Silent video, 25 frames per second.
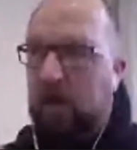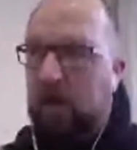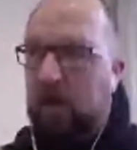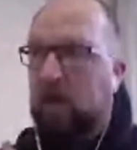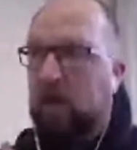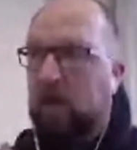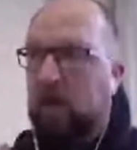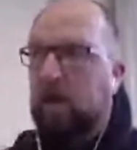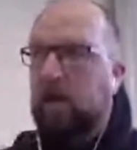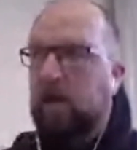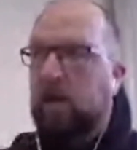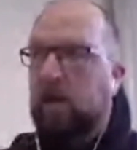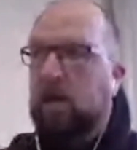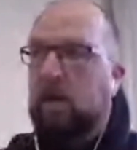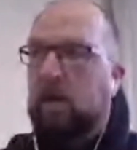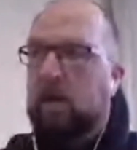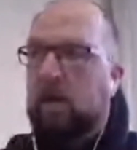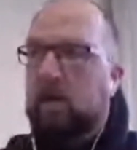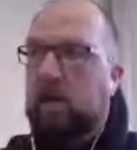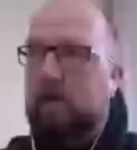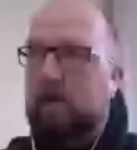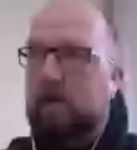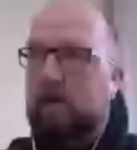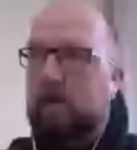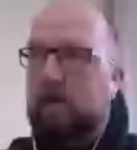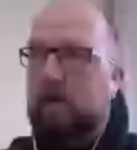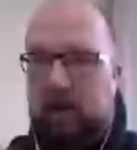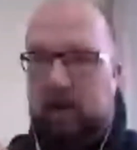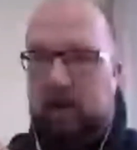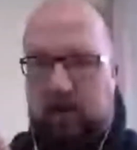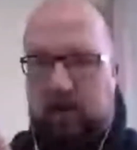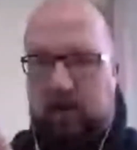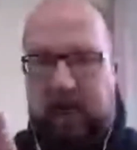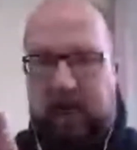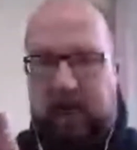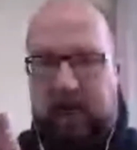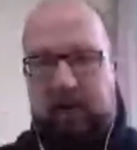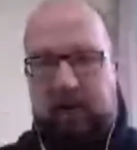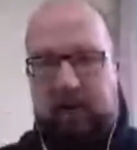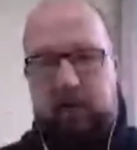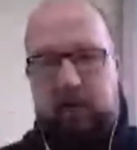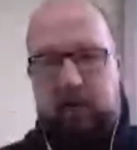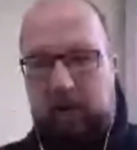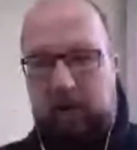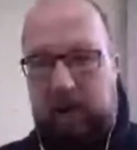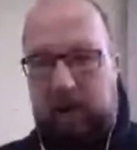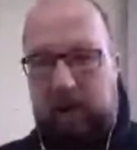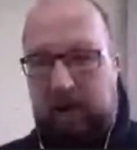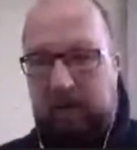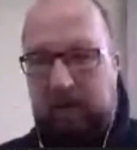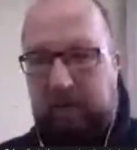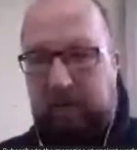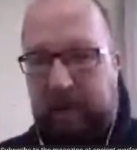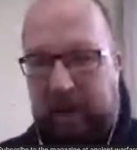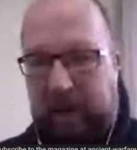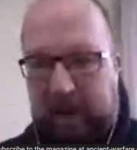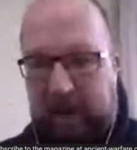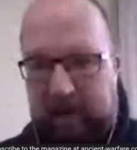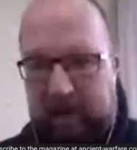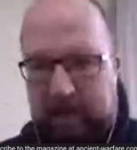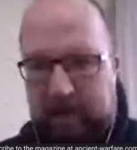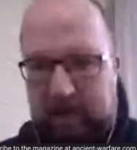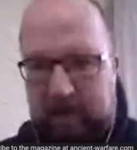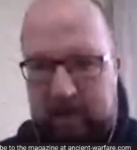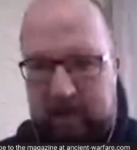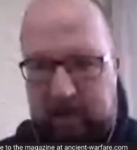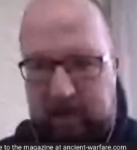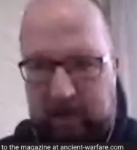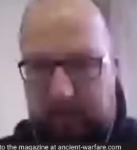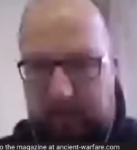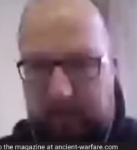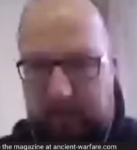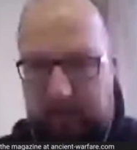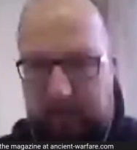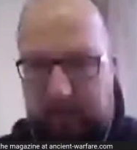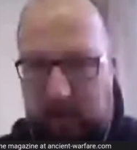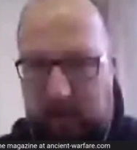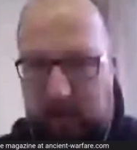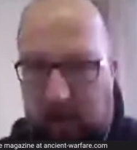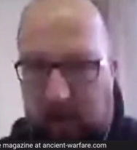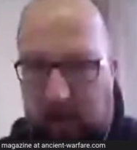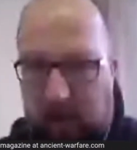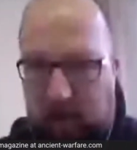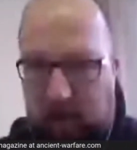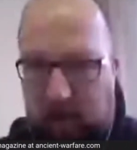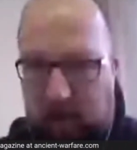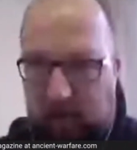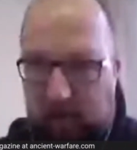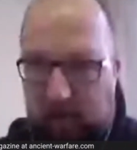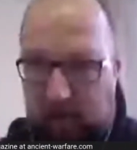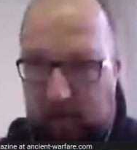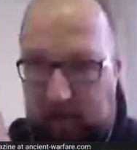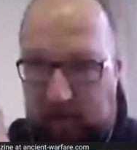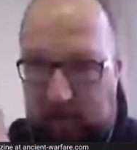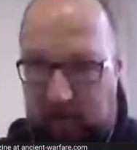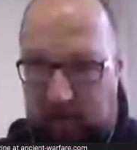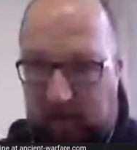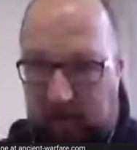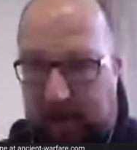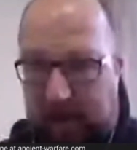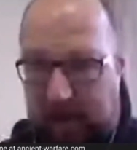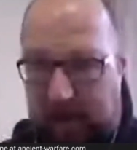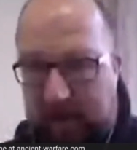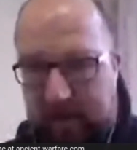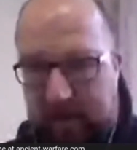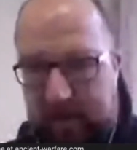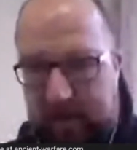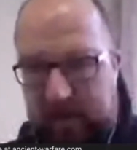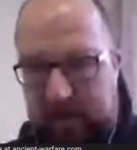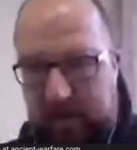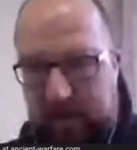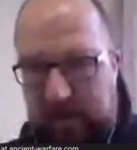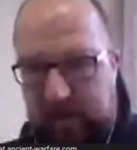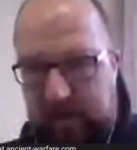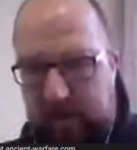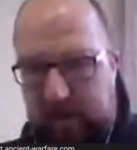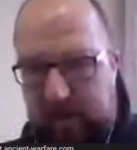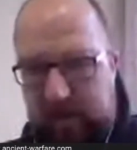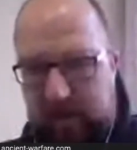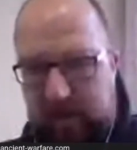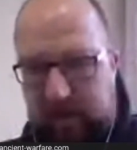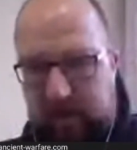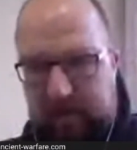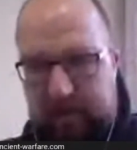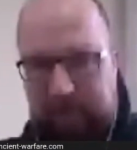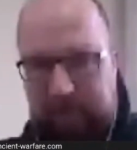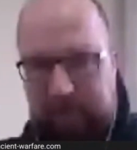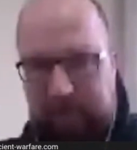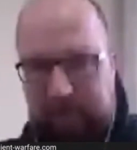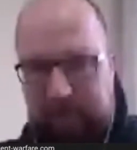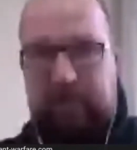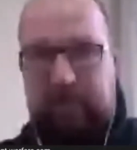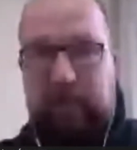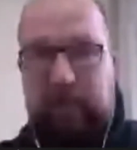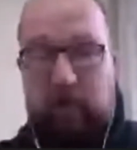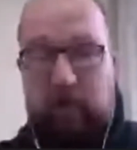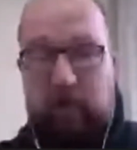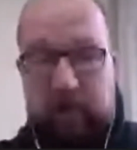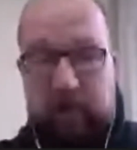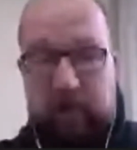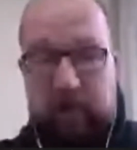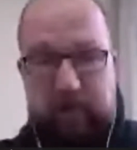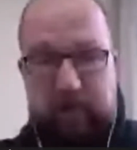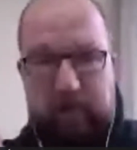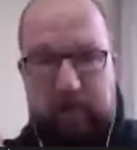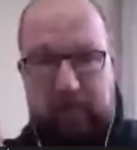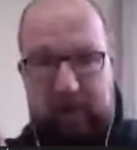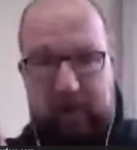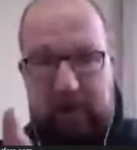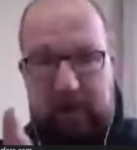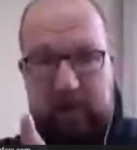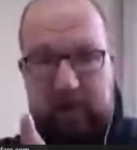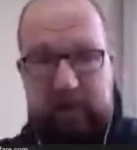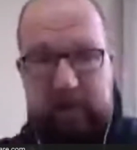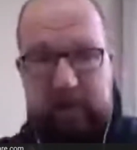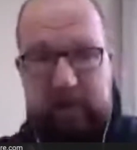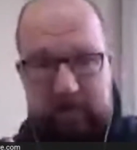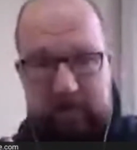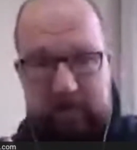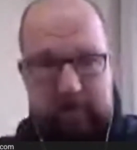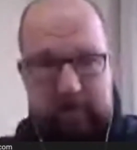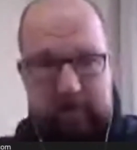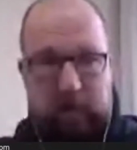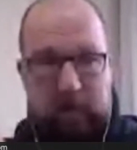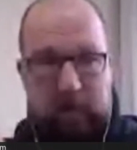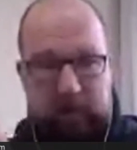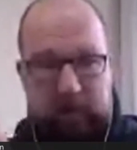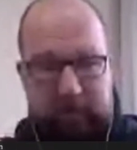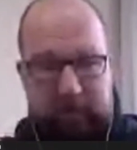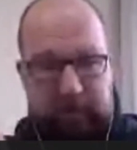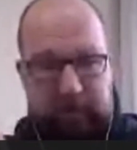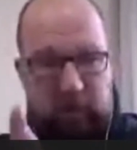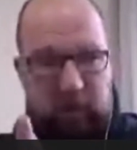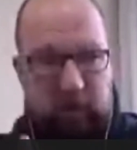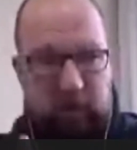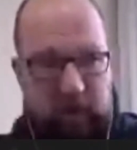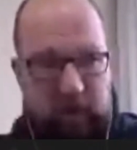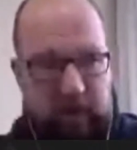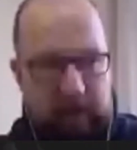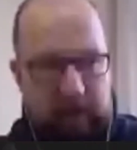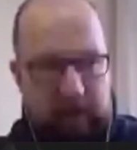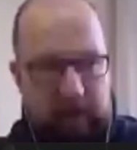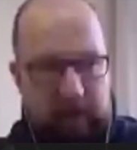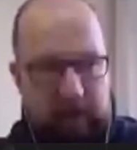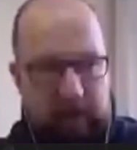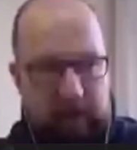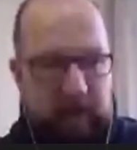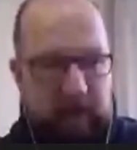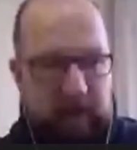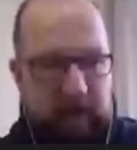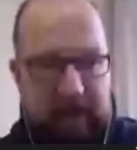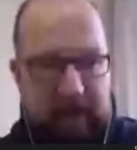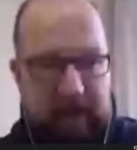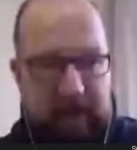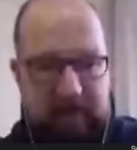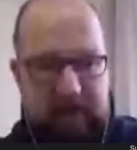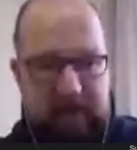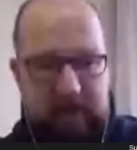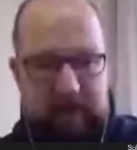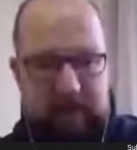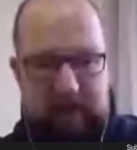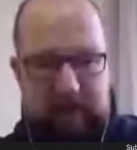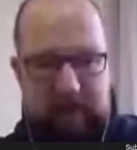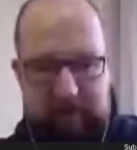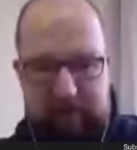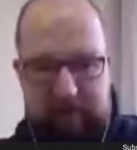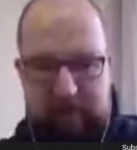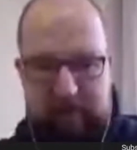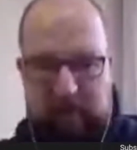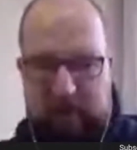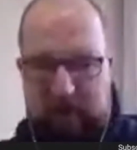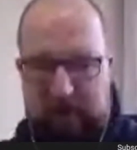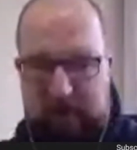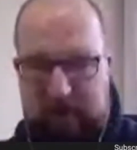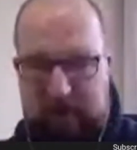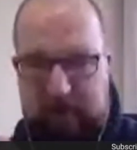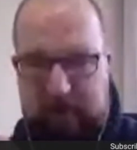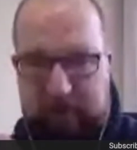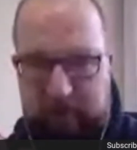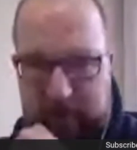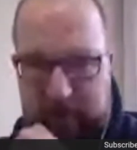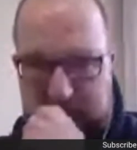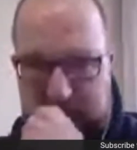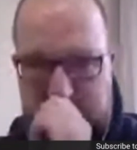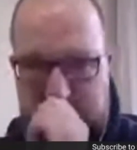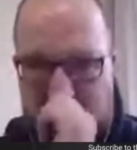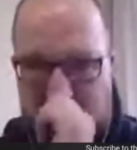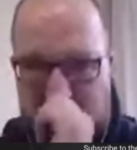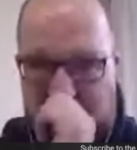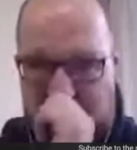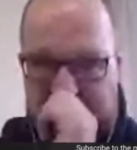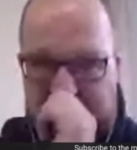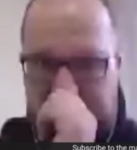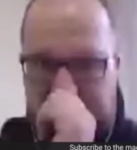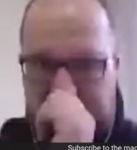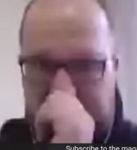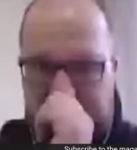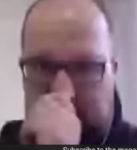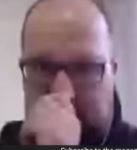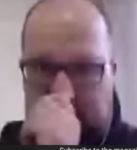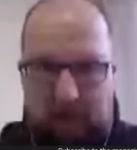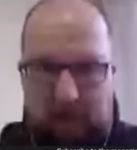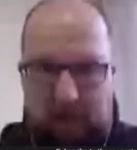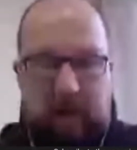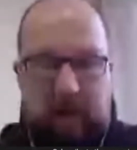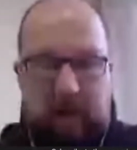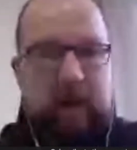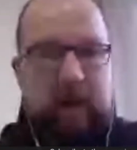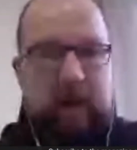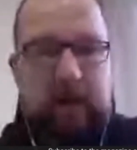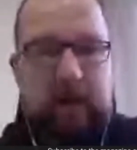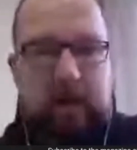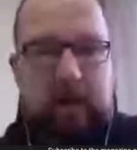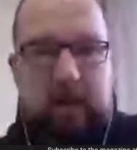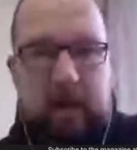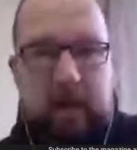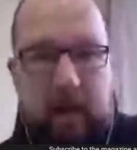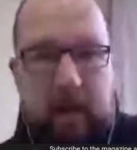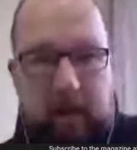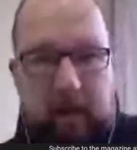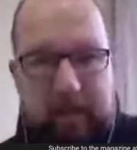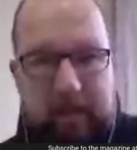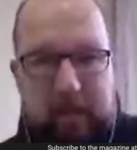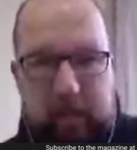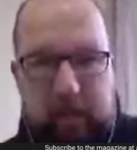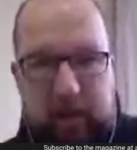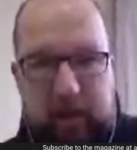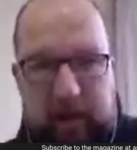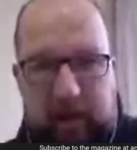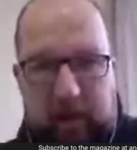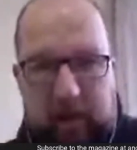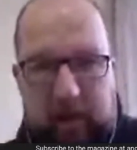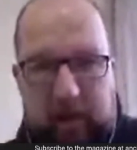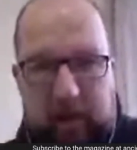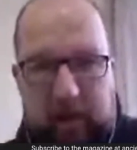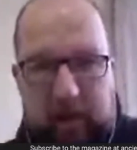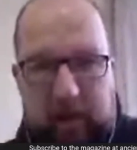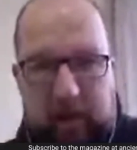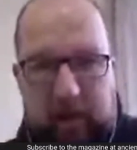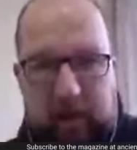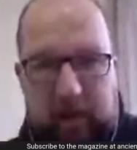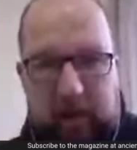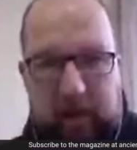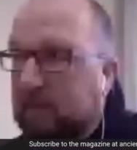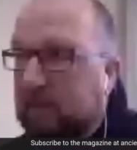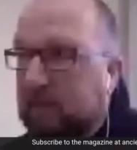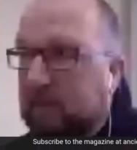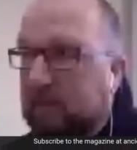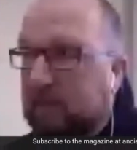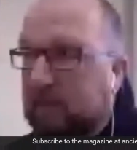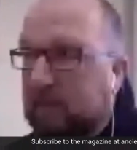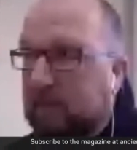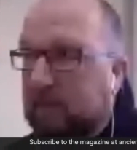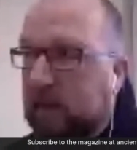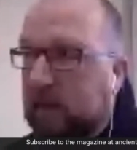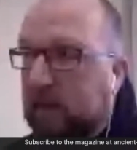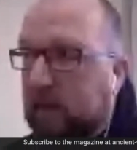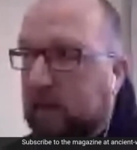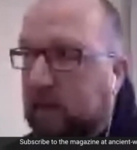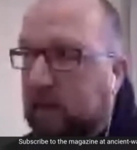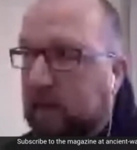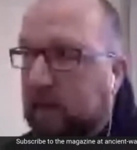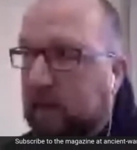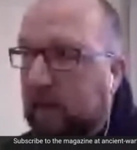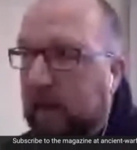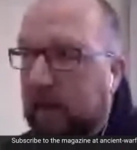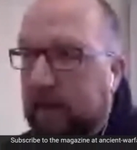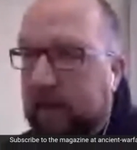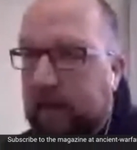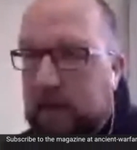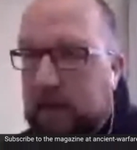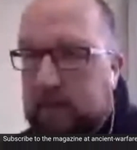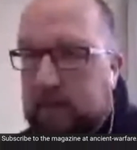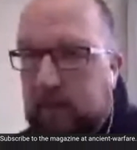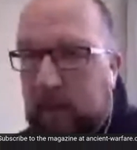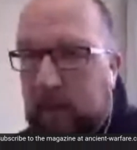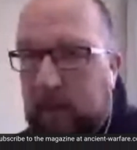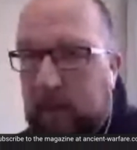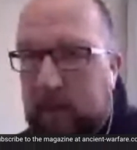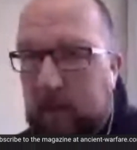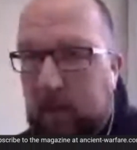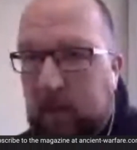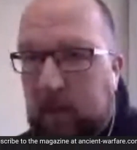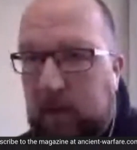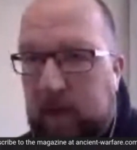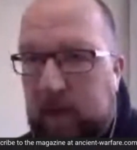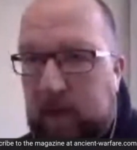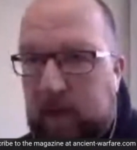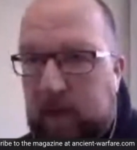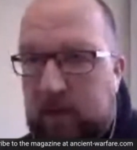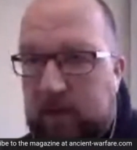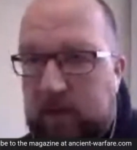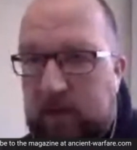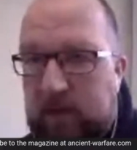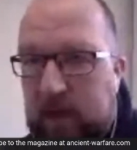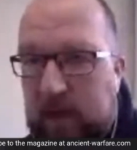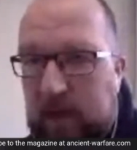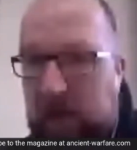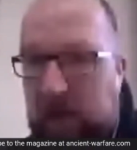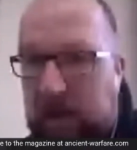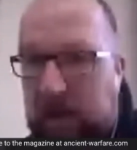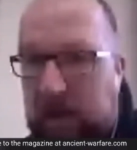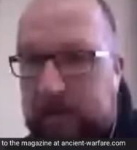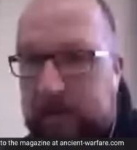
that you get when you impact something hard with your lance, and the force moves forward through the lance and tries to push you off the rear of the horse, in effect. And that's probably why you see